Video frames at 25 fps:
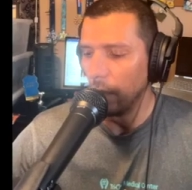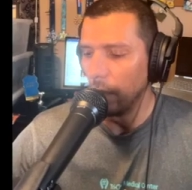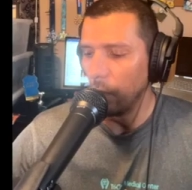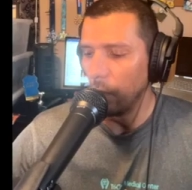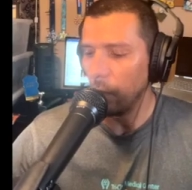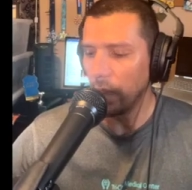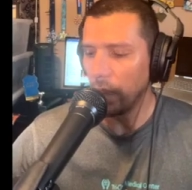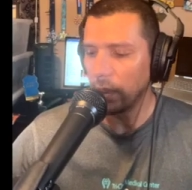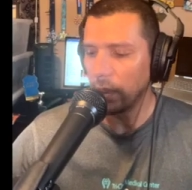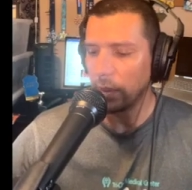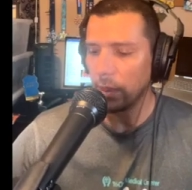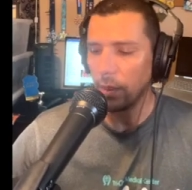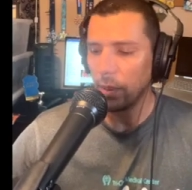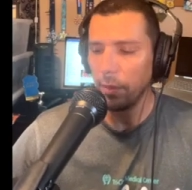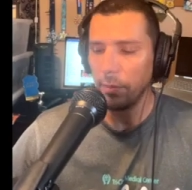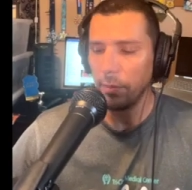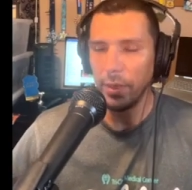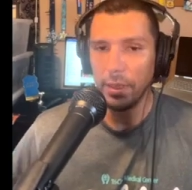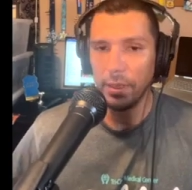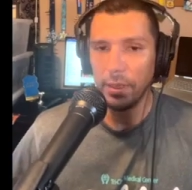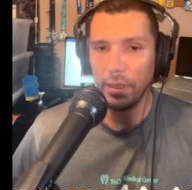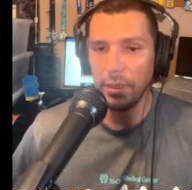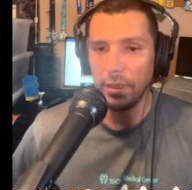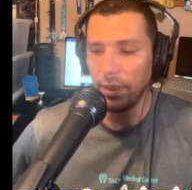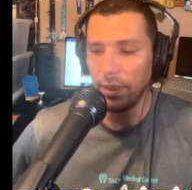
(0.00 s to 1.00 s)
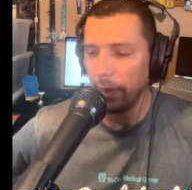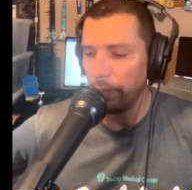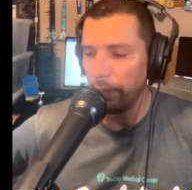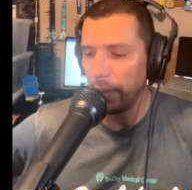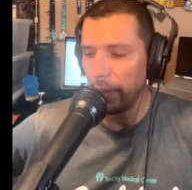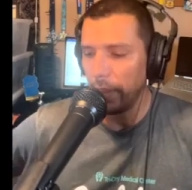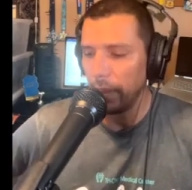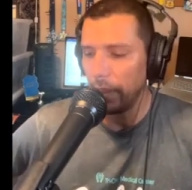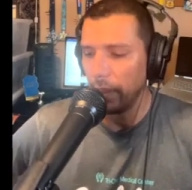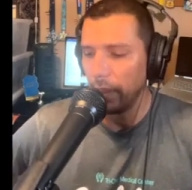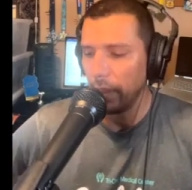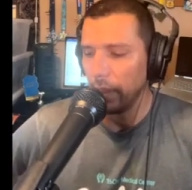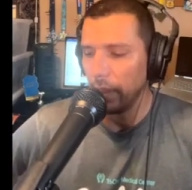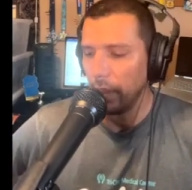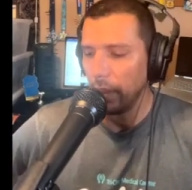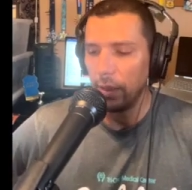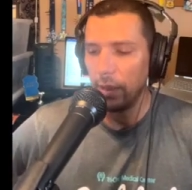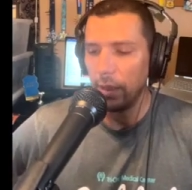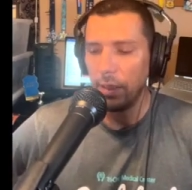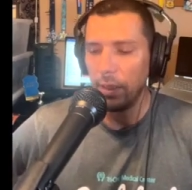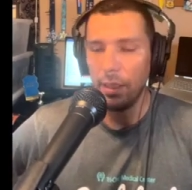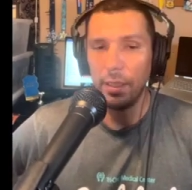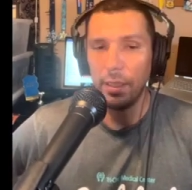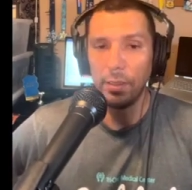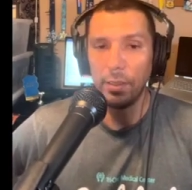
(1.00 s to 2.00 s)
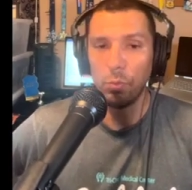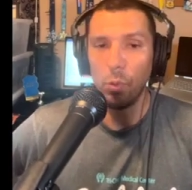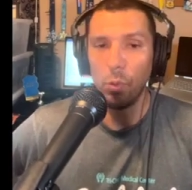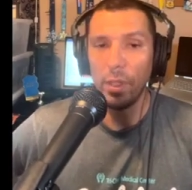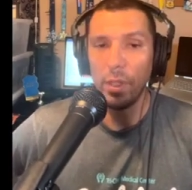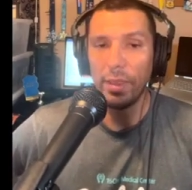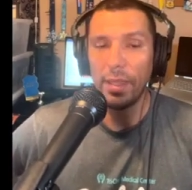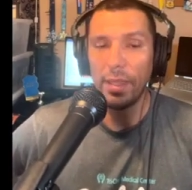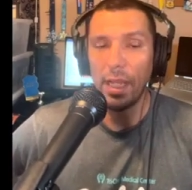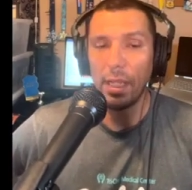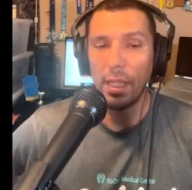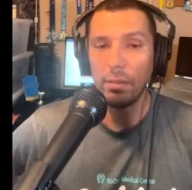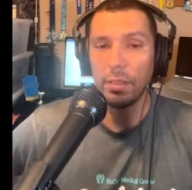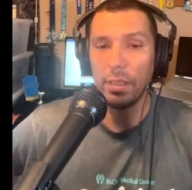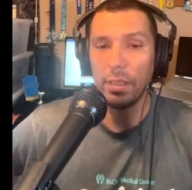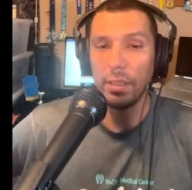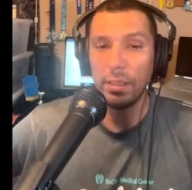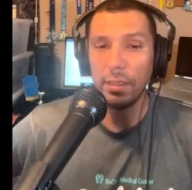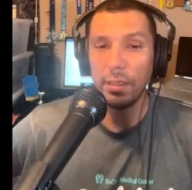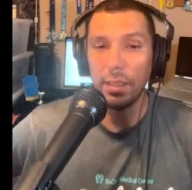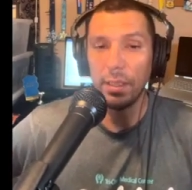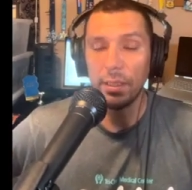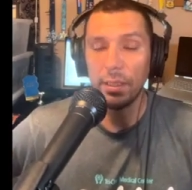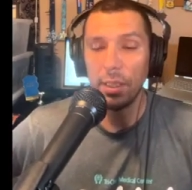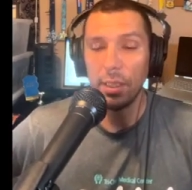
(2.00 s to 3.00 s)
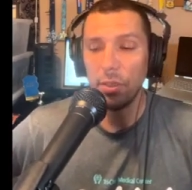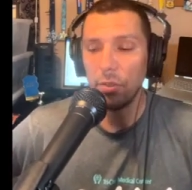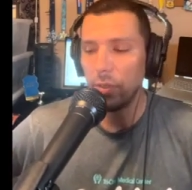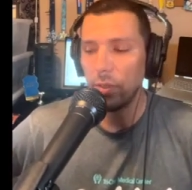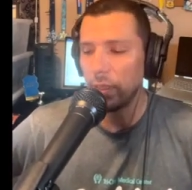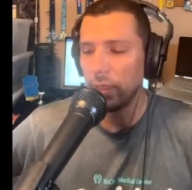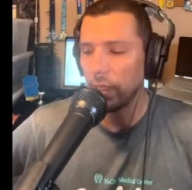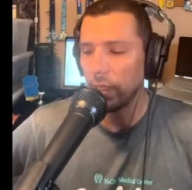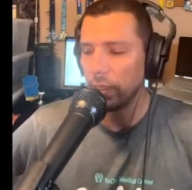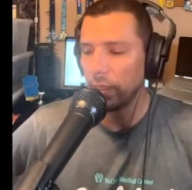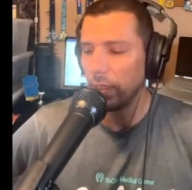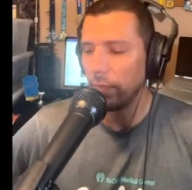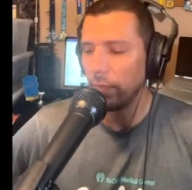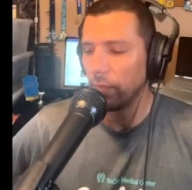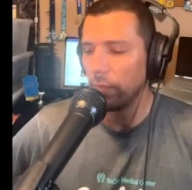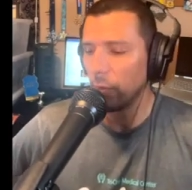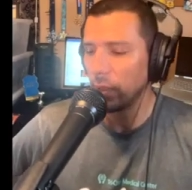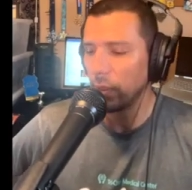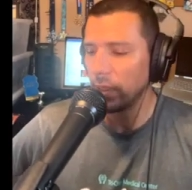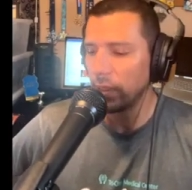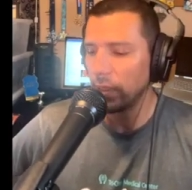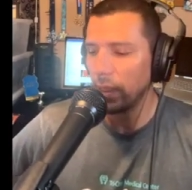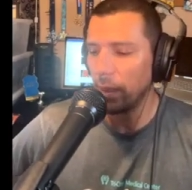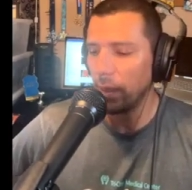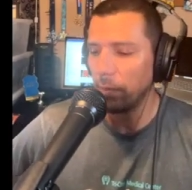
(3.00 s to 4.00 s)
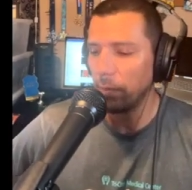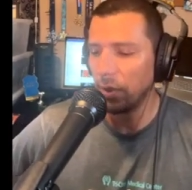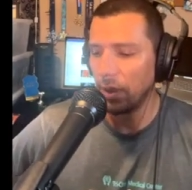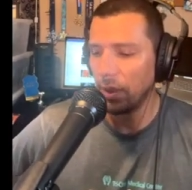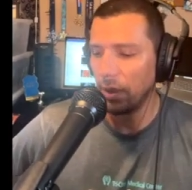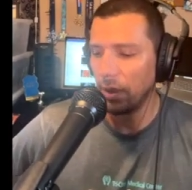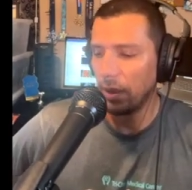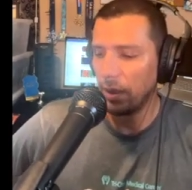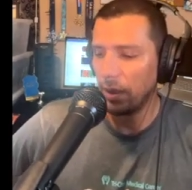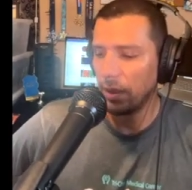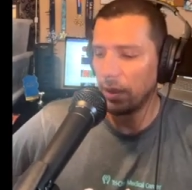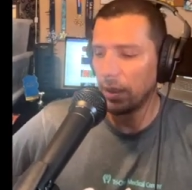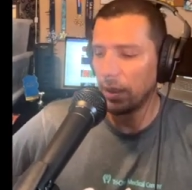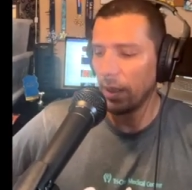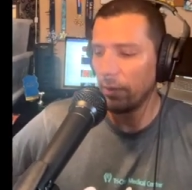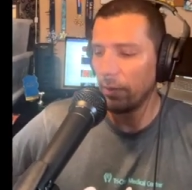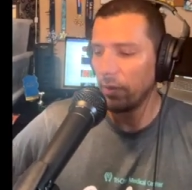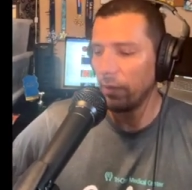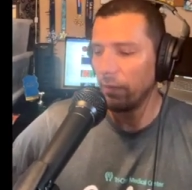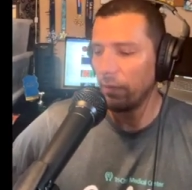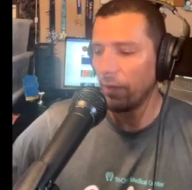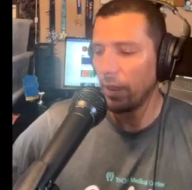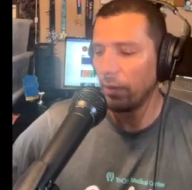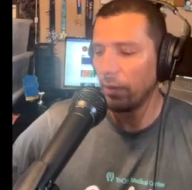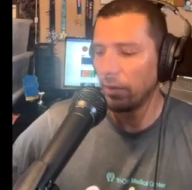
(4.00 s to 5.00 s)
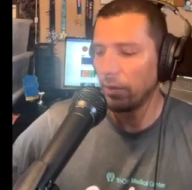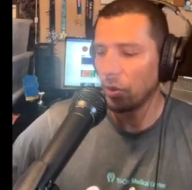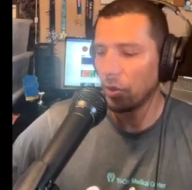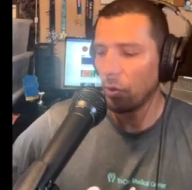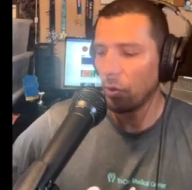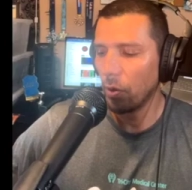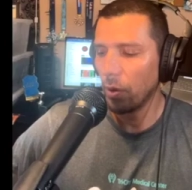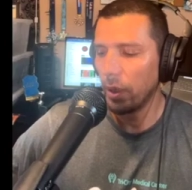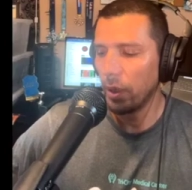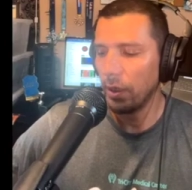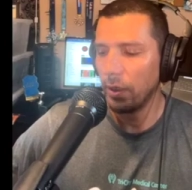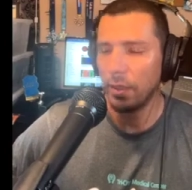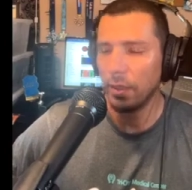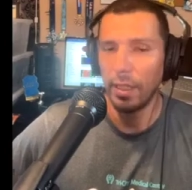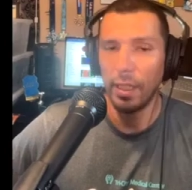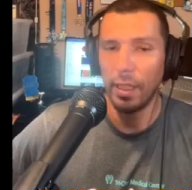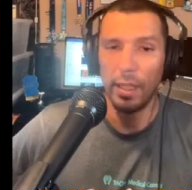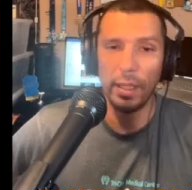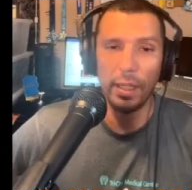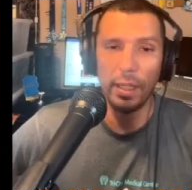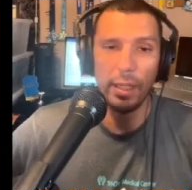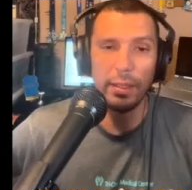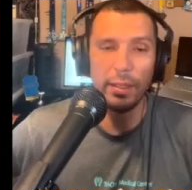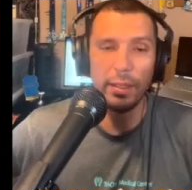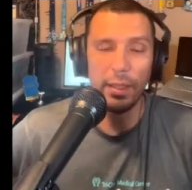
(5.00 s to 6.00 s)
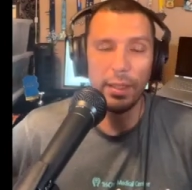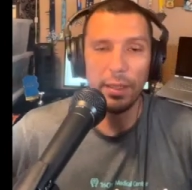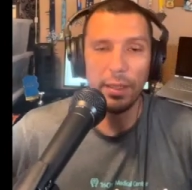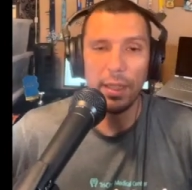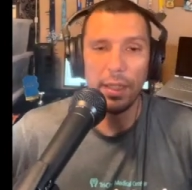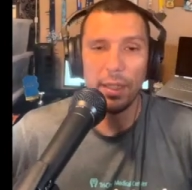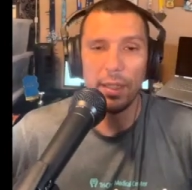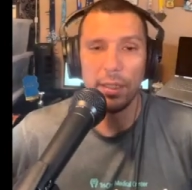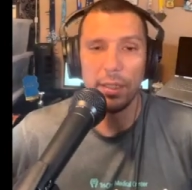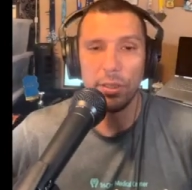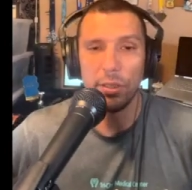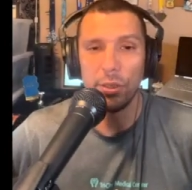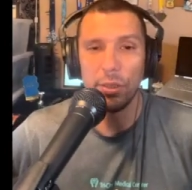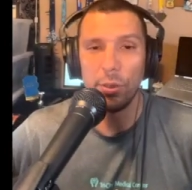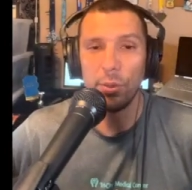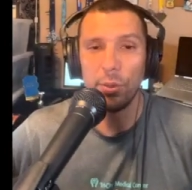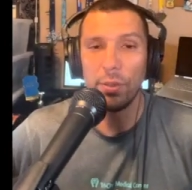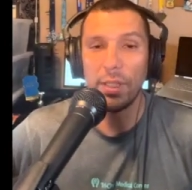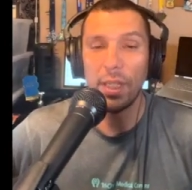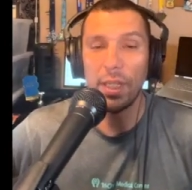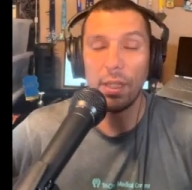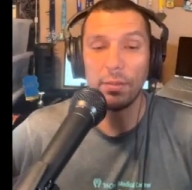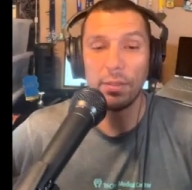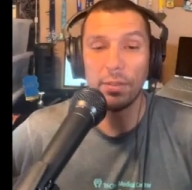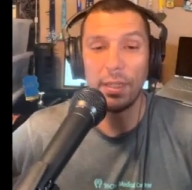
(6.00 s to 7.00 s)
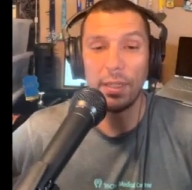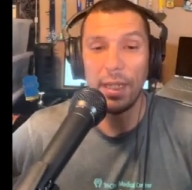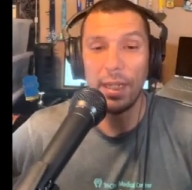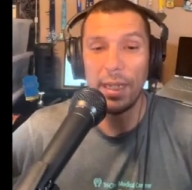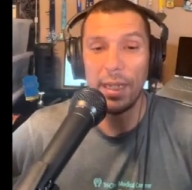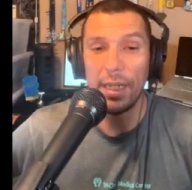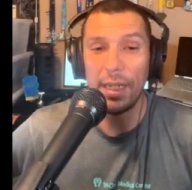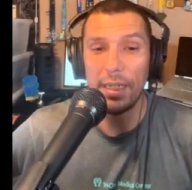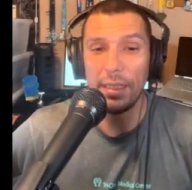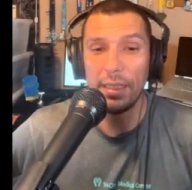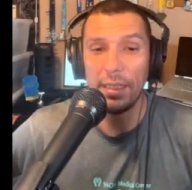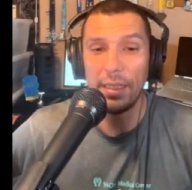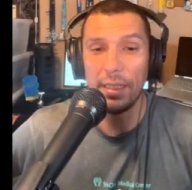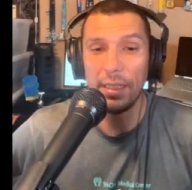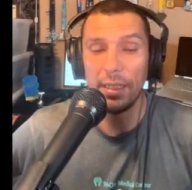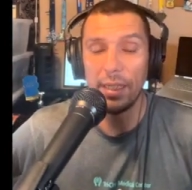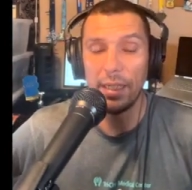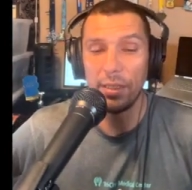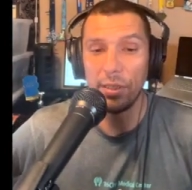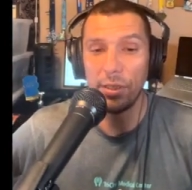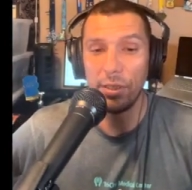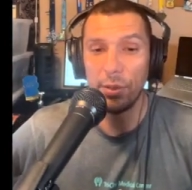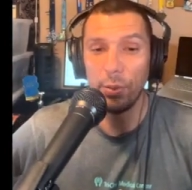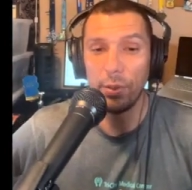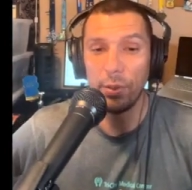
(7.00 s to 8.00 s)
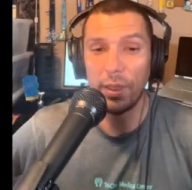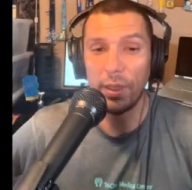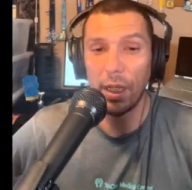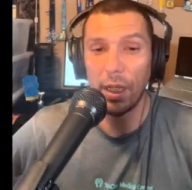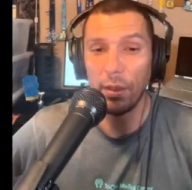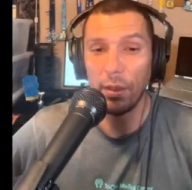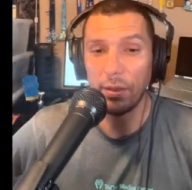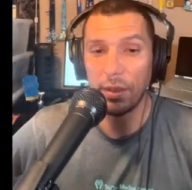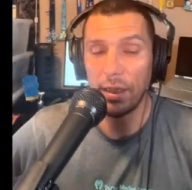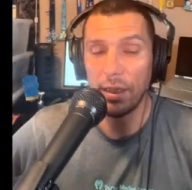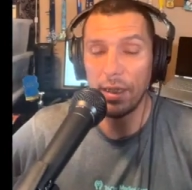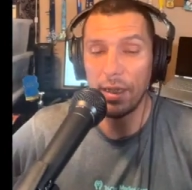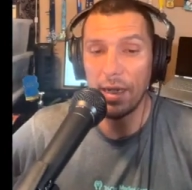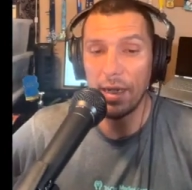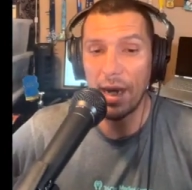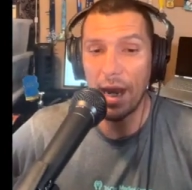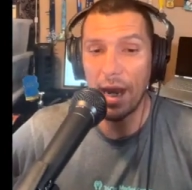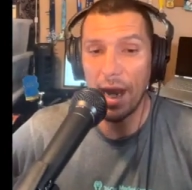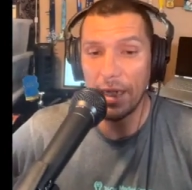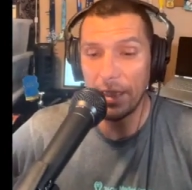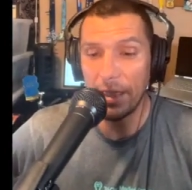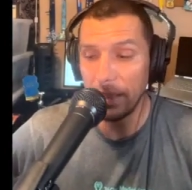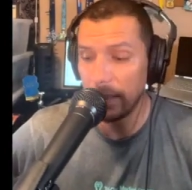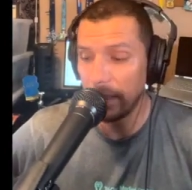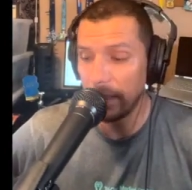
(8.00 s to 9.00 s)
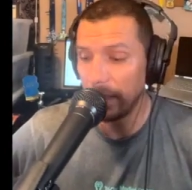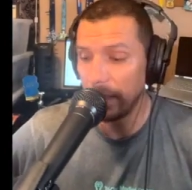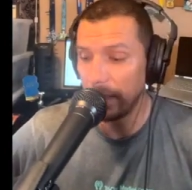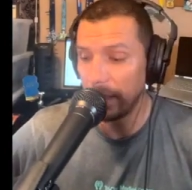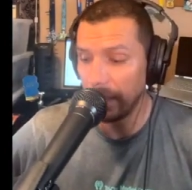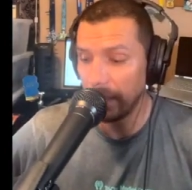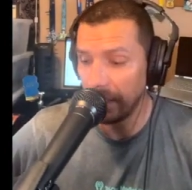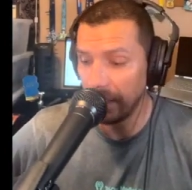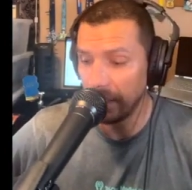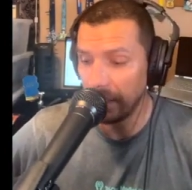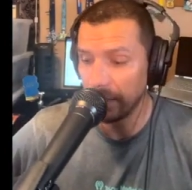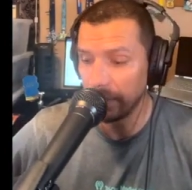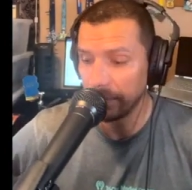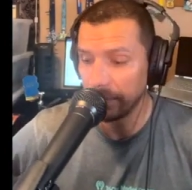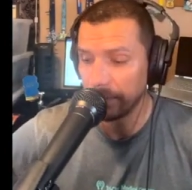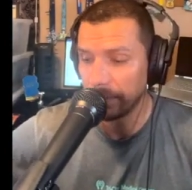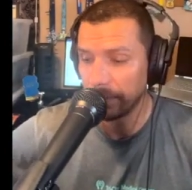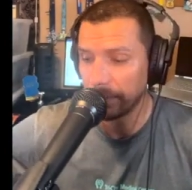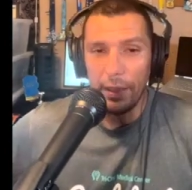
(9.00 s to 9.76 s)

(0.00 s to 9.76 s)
west of the Mississippi. It is 1,664 steps, 75 stories, and I did that in 2018 and 2019.